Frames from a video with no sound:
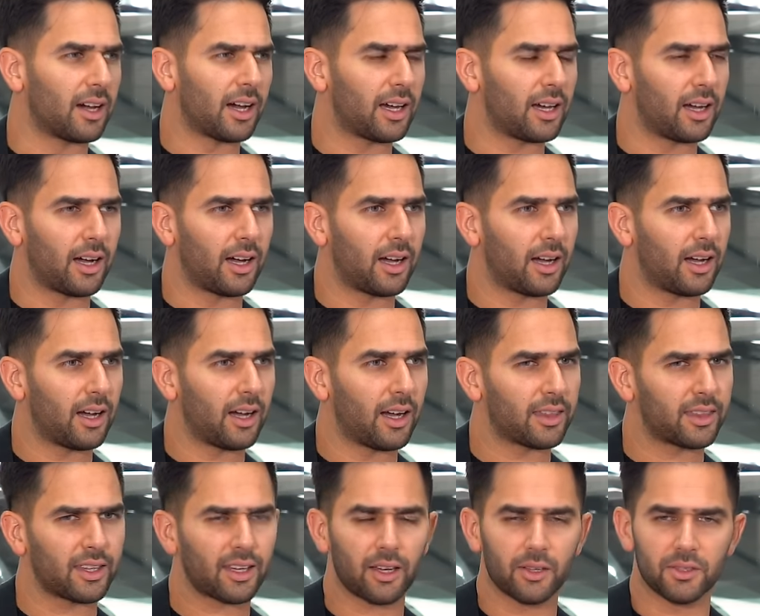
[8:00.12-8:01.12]
I
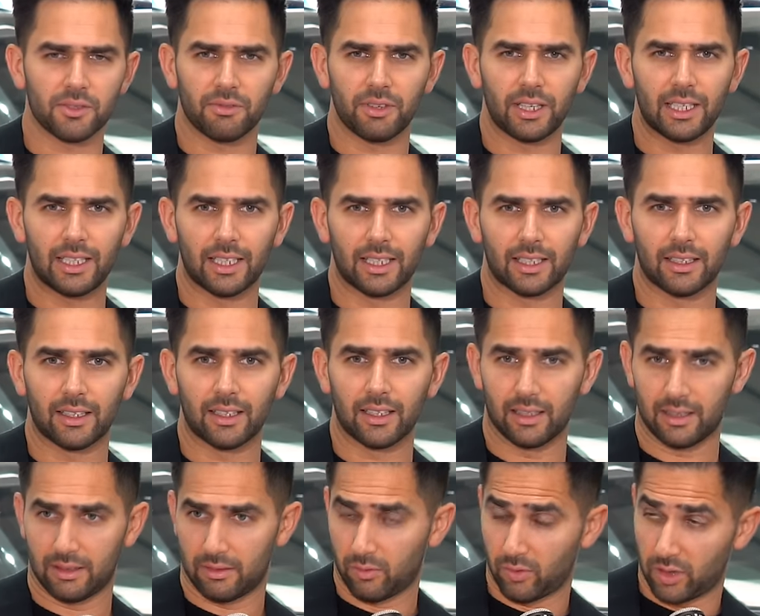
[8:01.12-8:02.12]
think I was reading
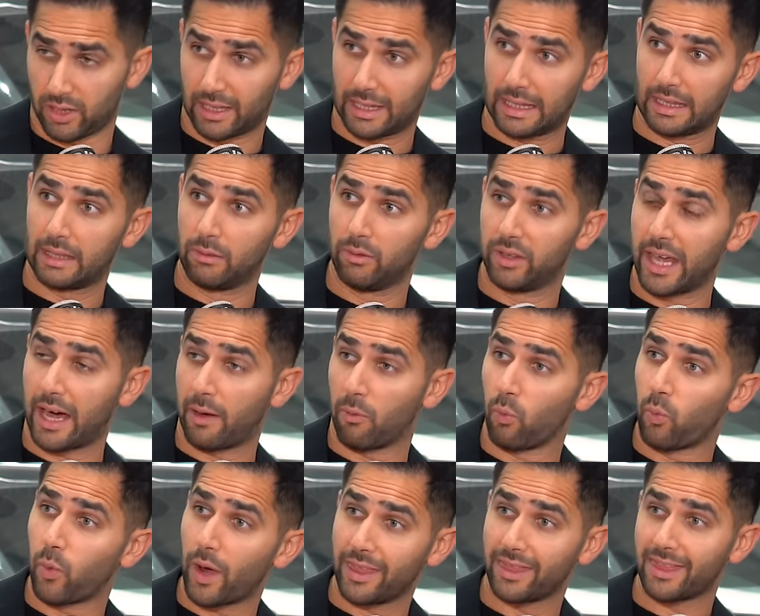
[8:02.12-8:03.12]
that
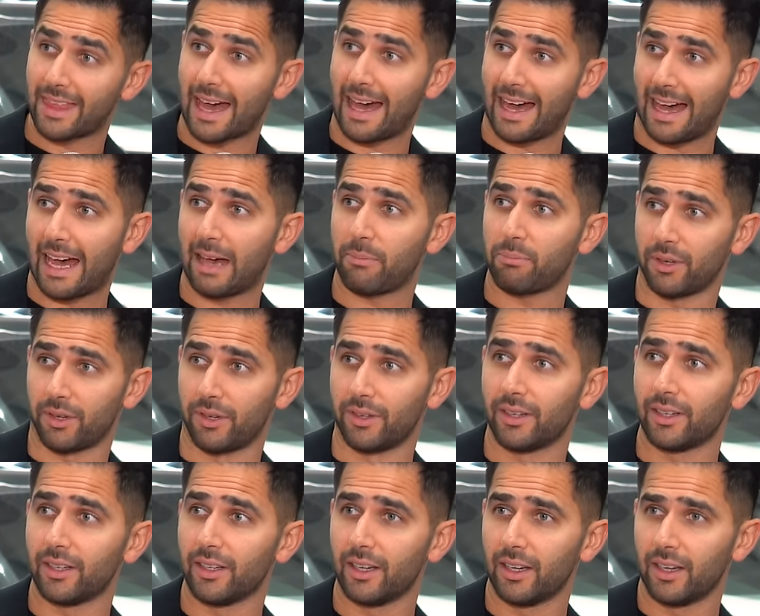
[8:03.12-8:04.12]
when that
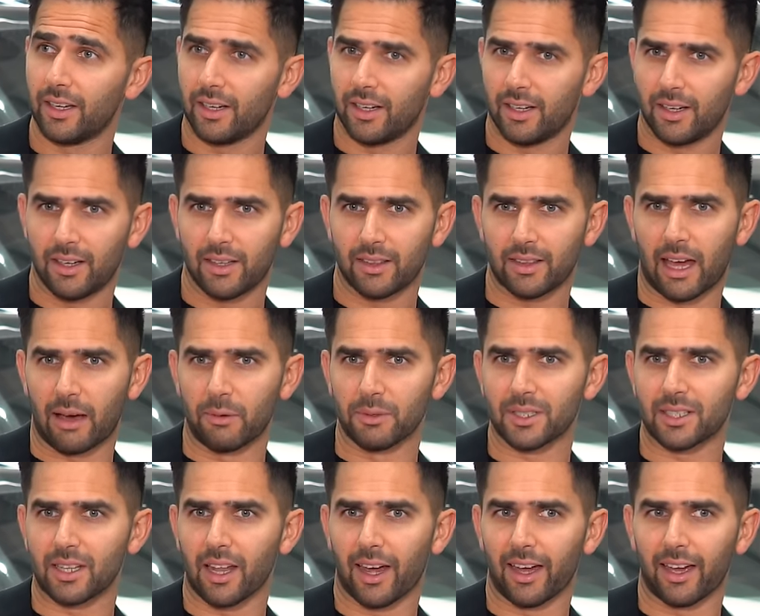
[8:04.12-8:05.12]
happened, that
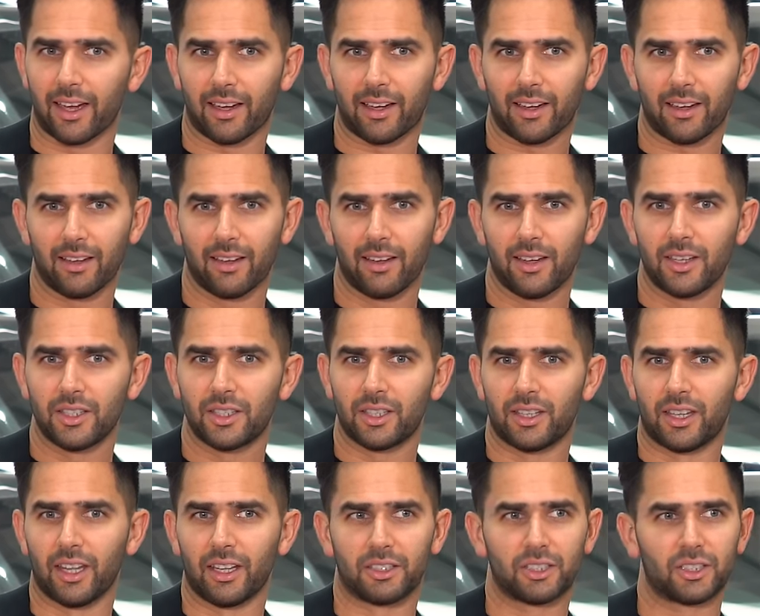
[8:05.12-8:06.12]
was like
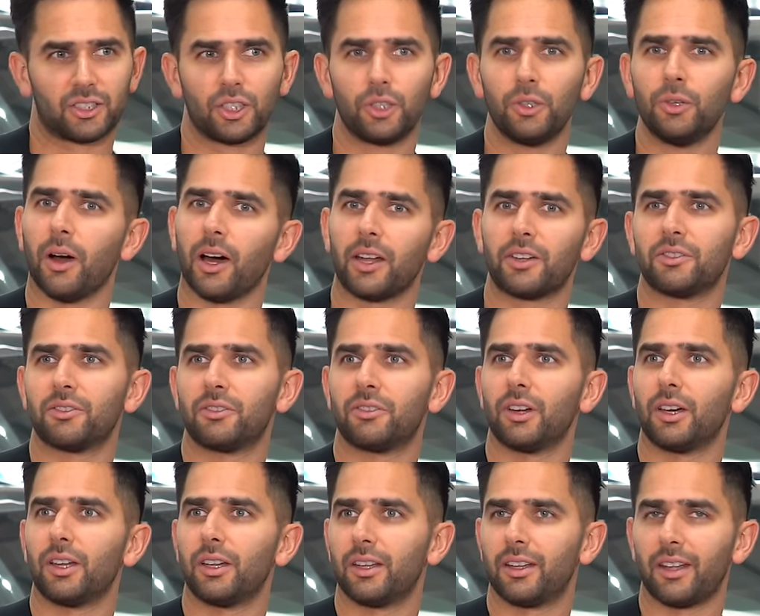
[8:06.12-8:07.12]
the
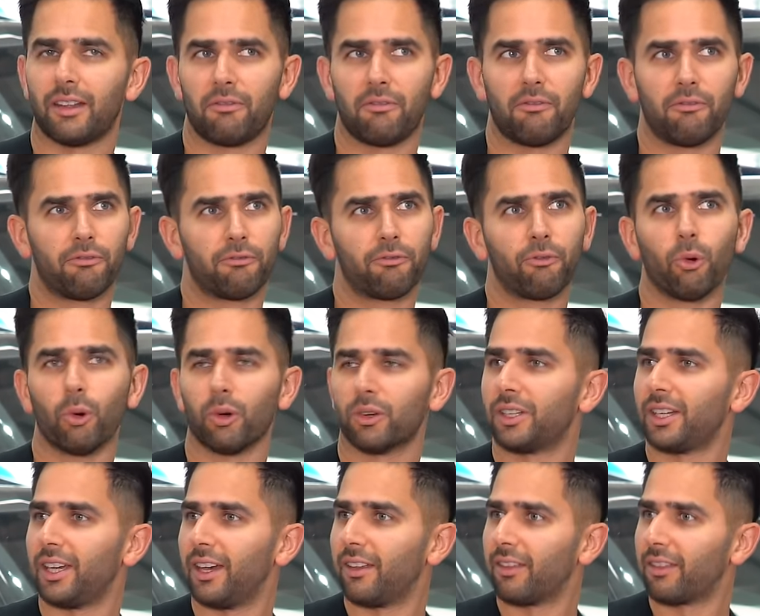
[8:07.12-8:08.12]

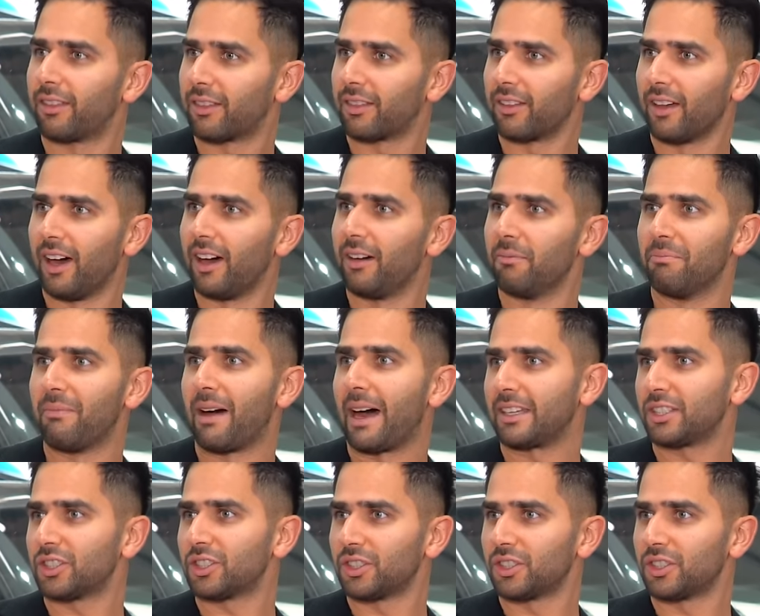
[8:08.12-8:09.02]
240th mass